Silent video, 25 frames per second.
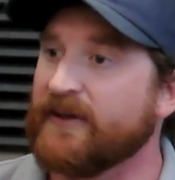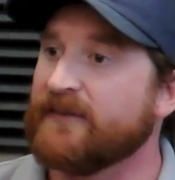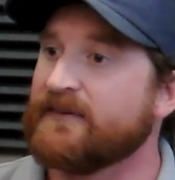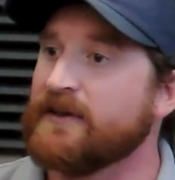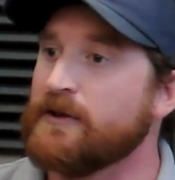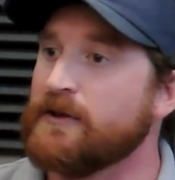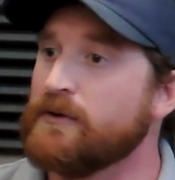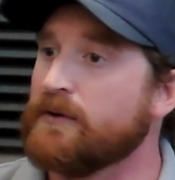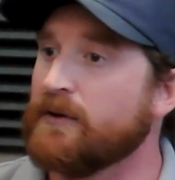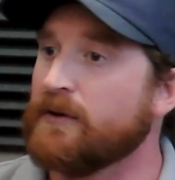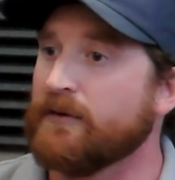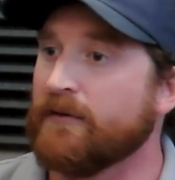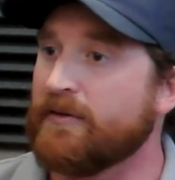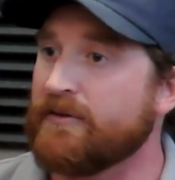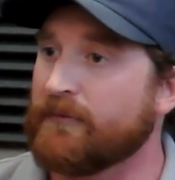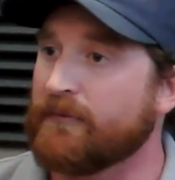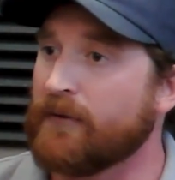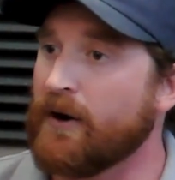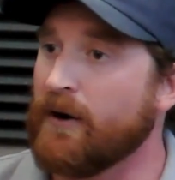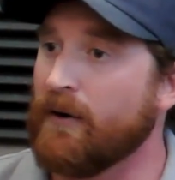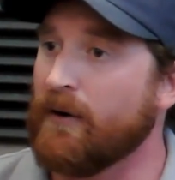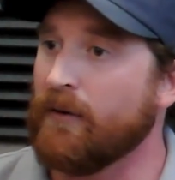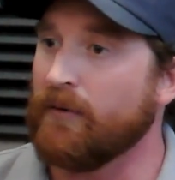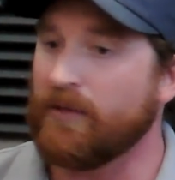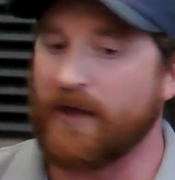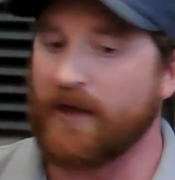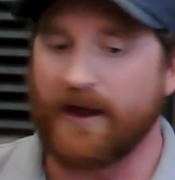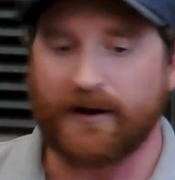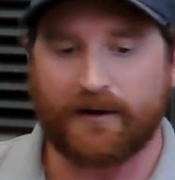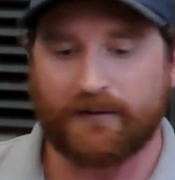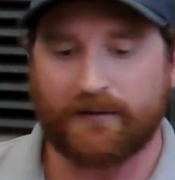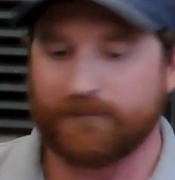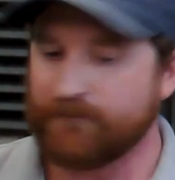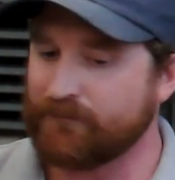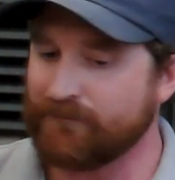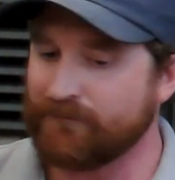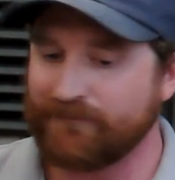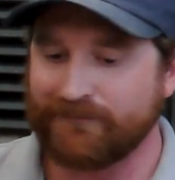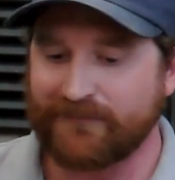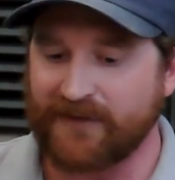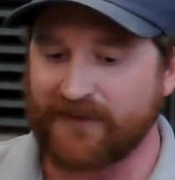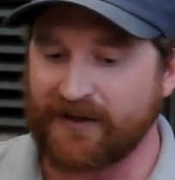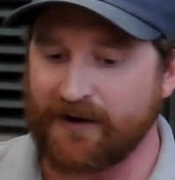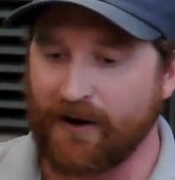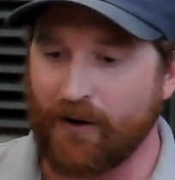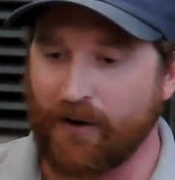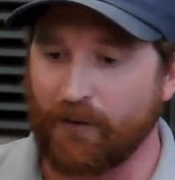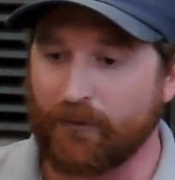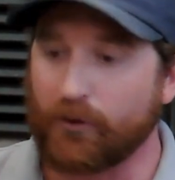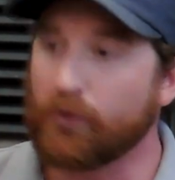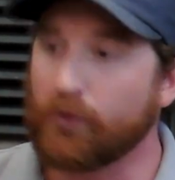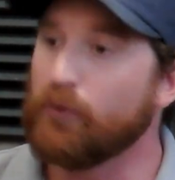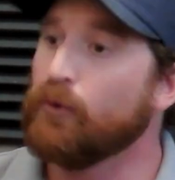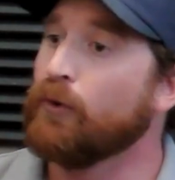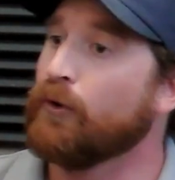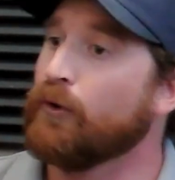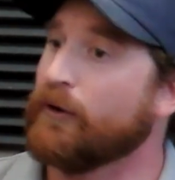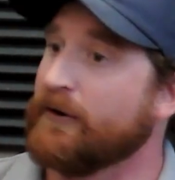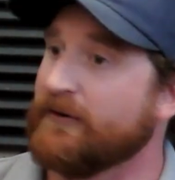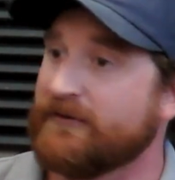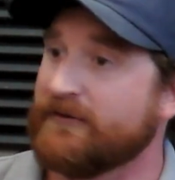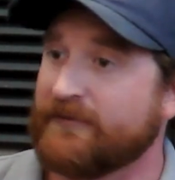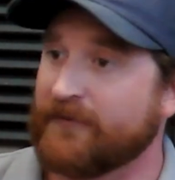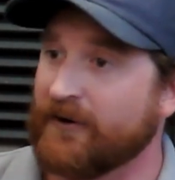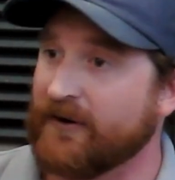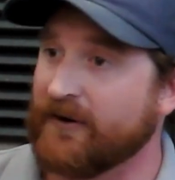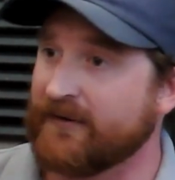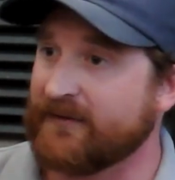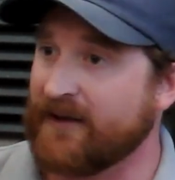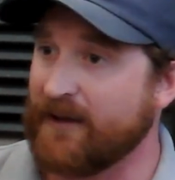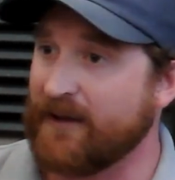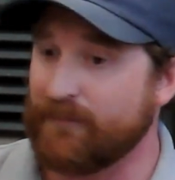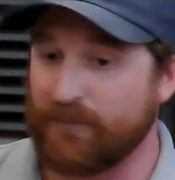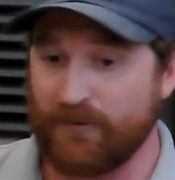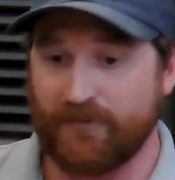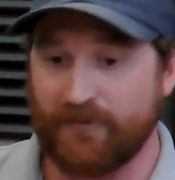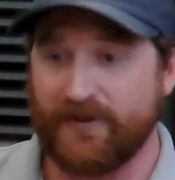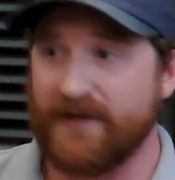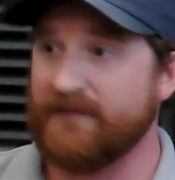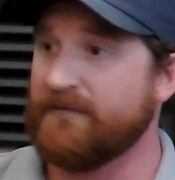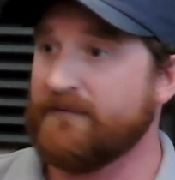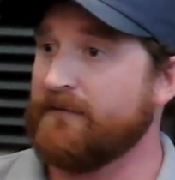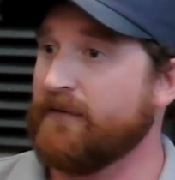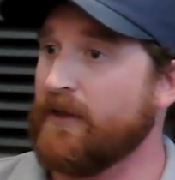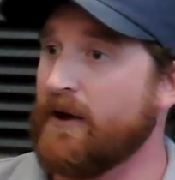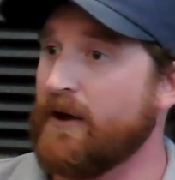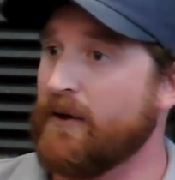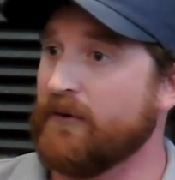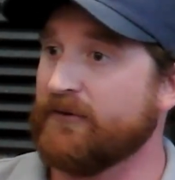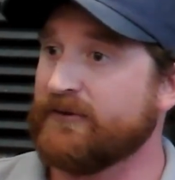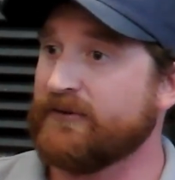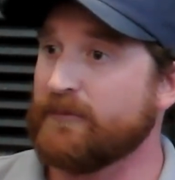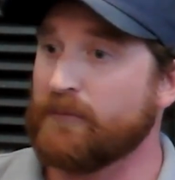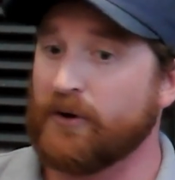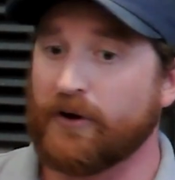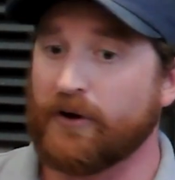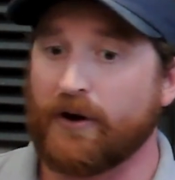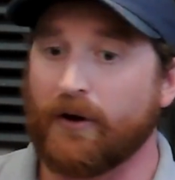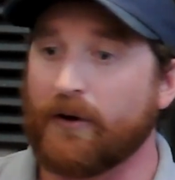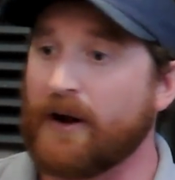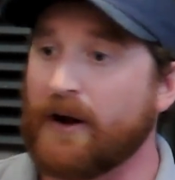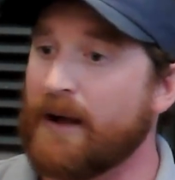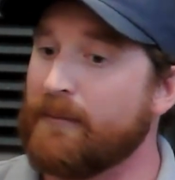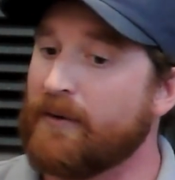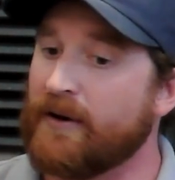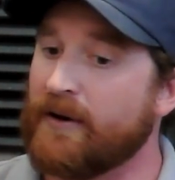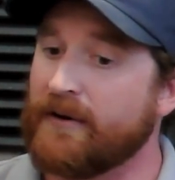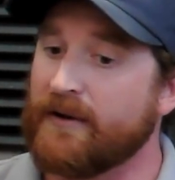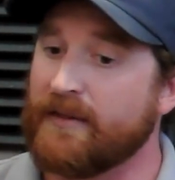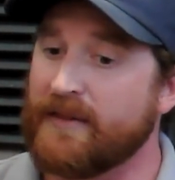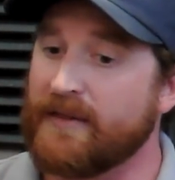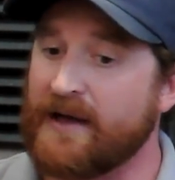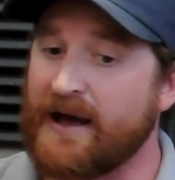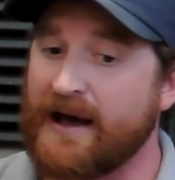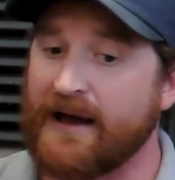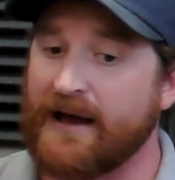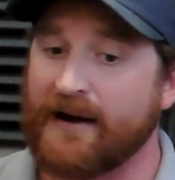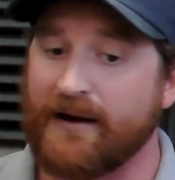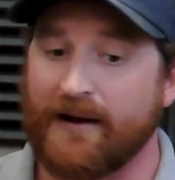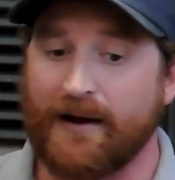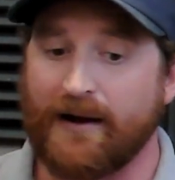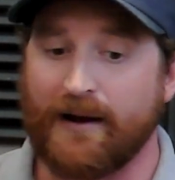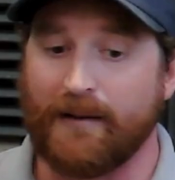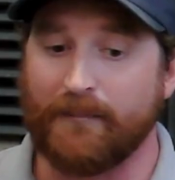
that you can throw, like, coolers, for example, they float. Someone can grab onto that.